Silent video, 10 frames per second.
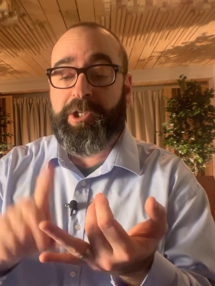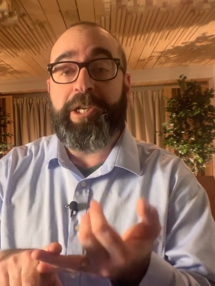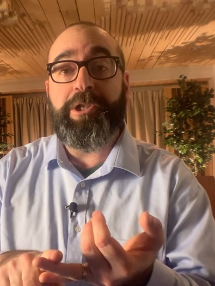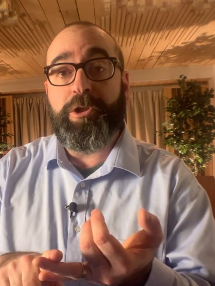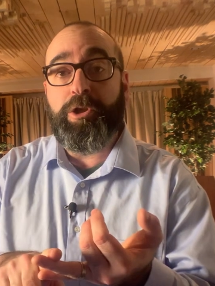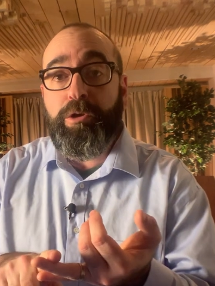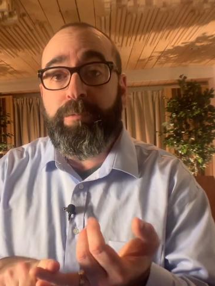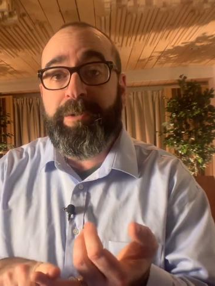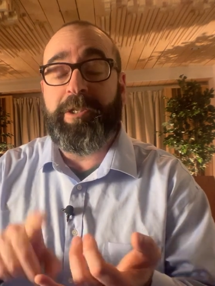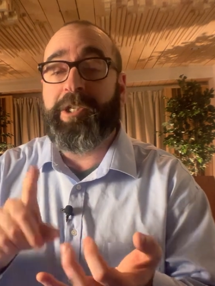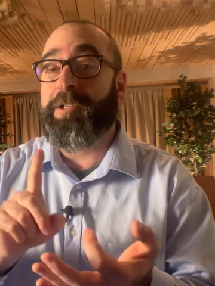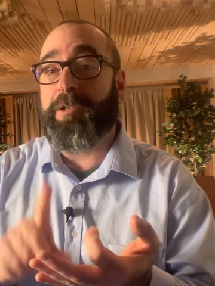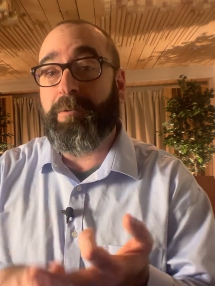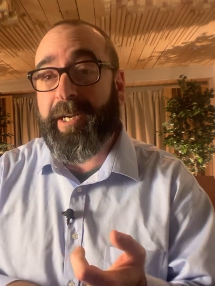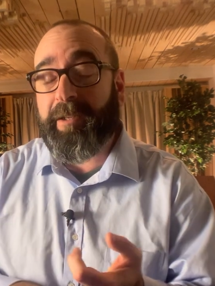change the tubes, change
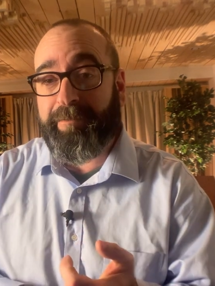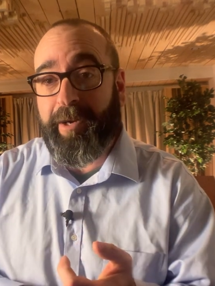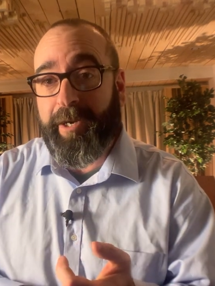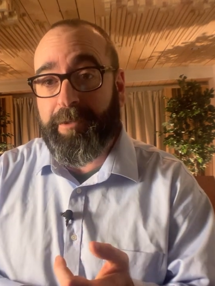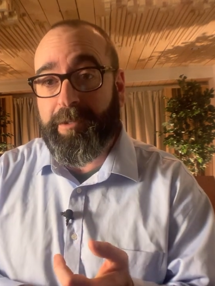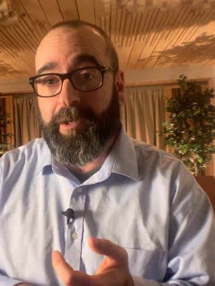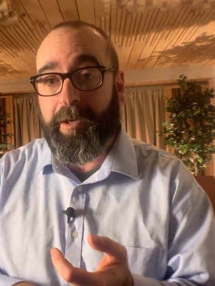the rectifiers.